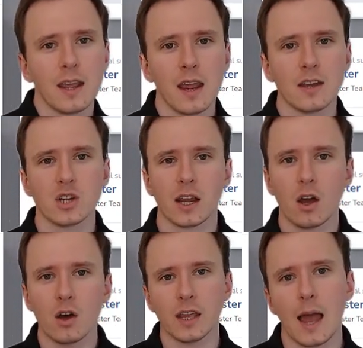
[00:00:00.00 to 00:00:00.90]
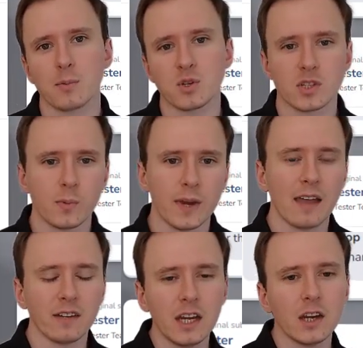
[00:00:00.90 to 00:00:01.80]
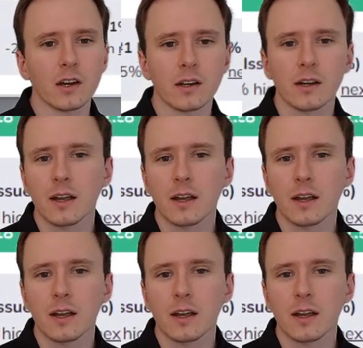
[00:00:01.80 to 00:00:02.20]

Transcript: and check out all the options that we have here.